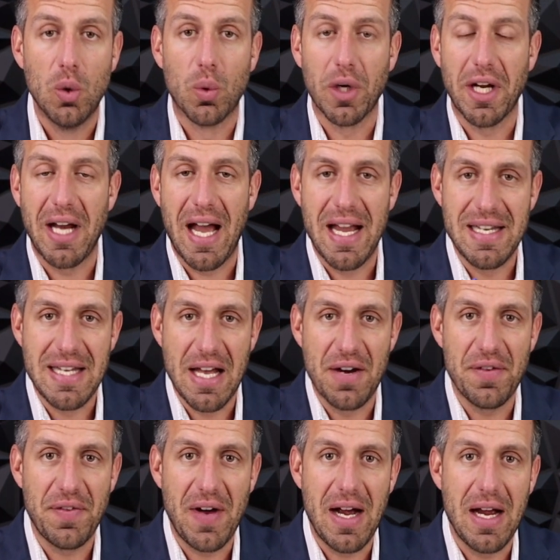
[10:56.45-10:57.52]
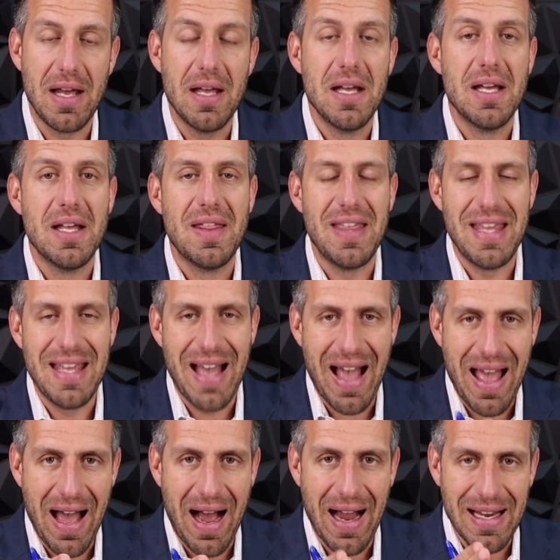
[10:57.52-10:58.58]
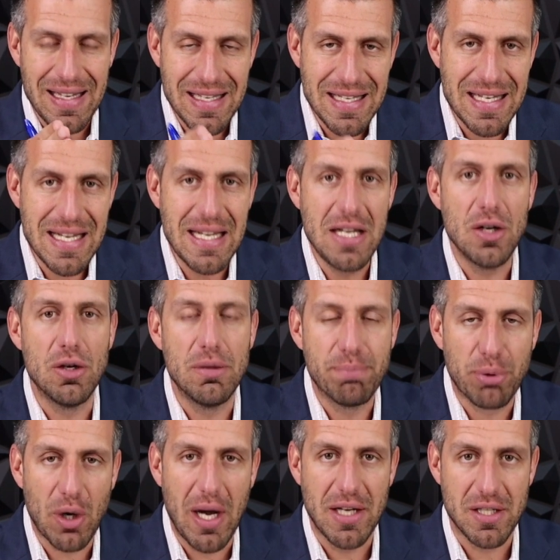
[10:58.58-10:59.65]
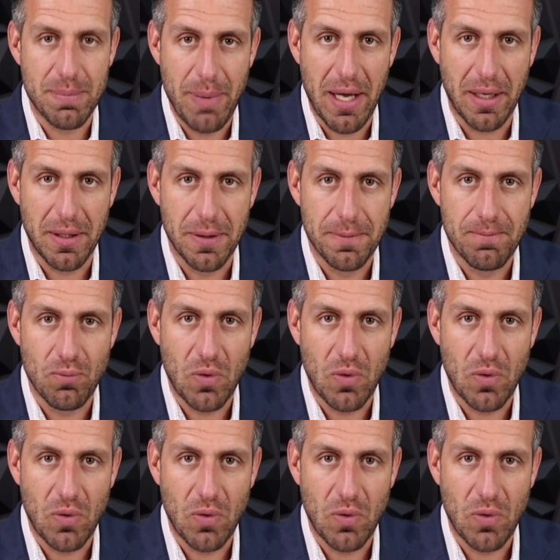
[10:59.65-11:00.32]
We're going to identify the ideal prospect,